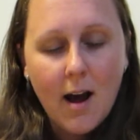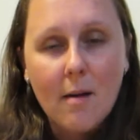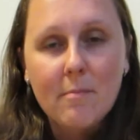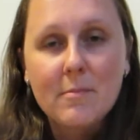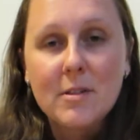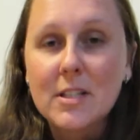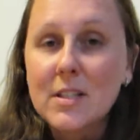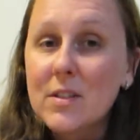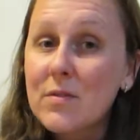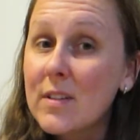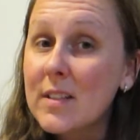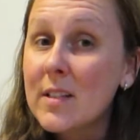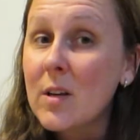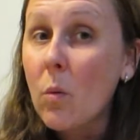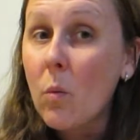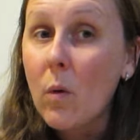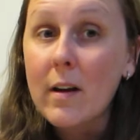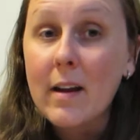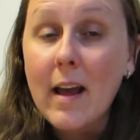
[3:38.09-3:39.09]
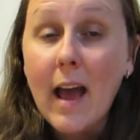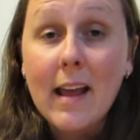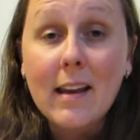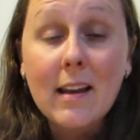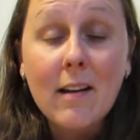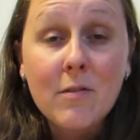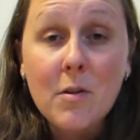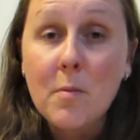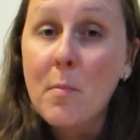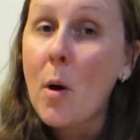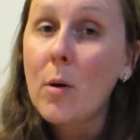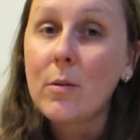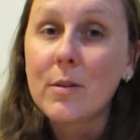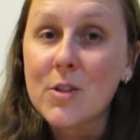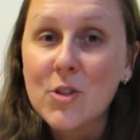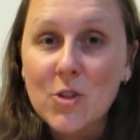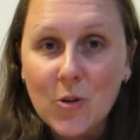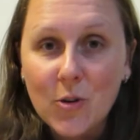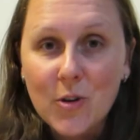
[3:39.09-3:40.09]
Just visit any of the
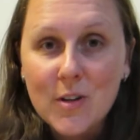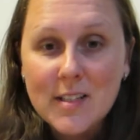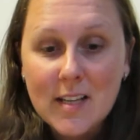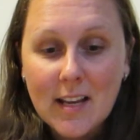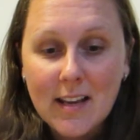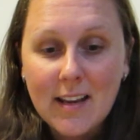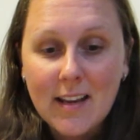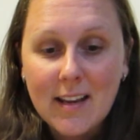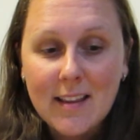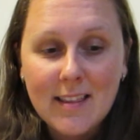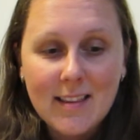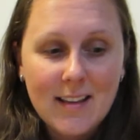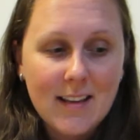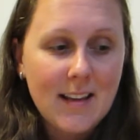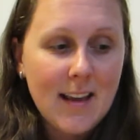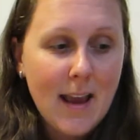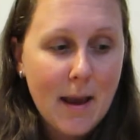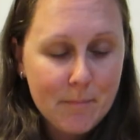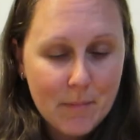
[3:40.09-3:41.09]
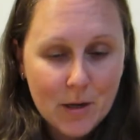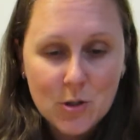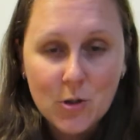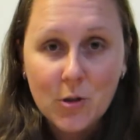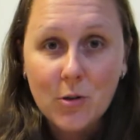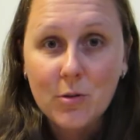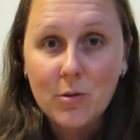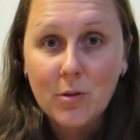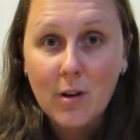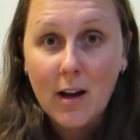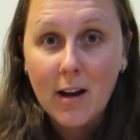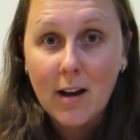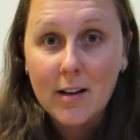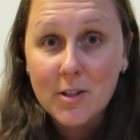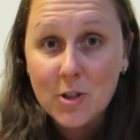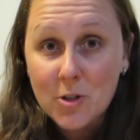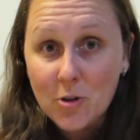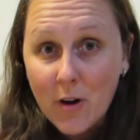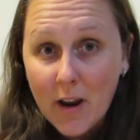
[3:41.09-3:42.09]
Polish stores in the Metro
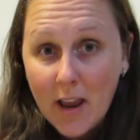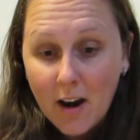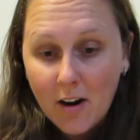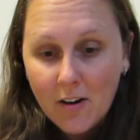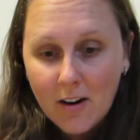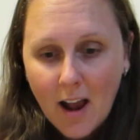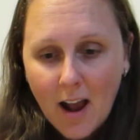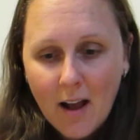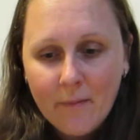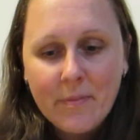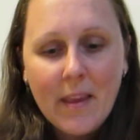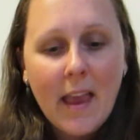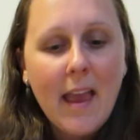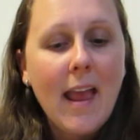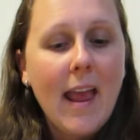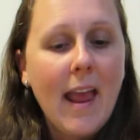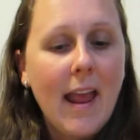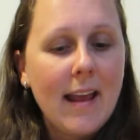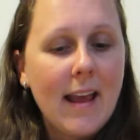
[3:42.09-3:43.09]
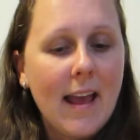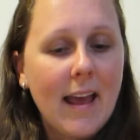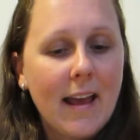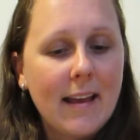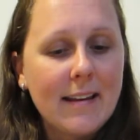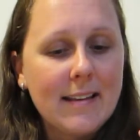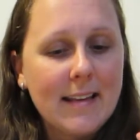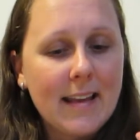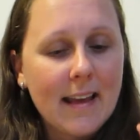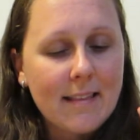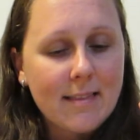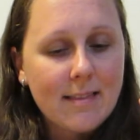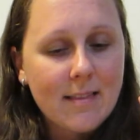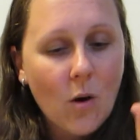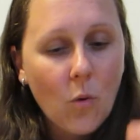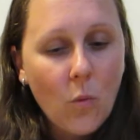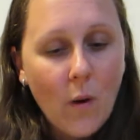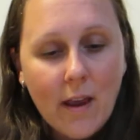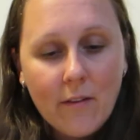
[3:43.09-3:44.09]
Detroit area and get
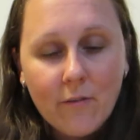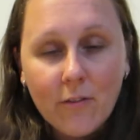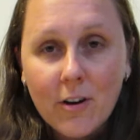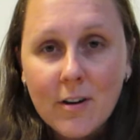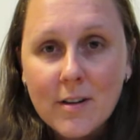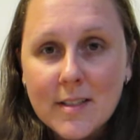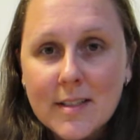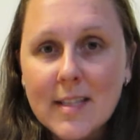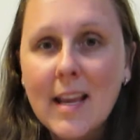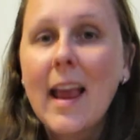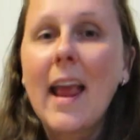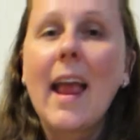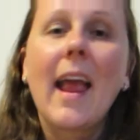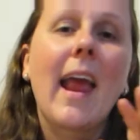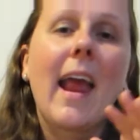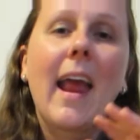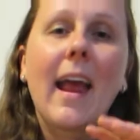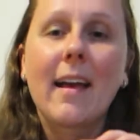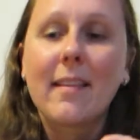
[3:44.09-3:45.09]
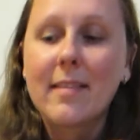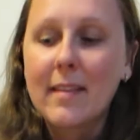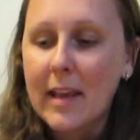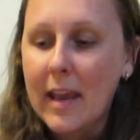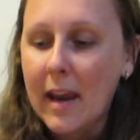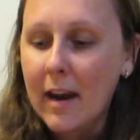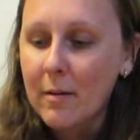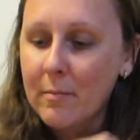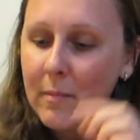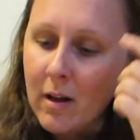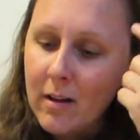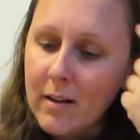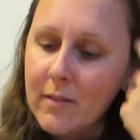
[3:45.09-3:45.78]
the wafers and the caramel.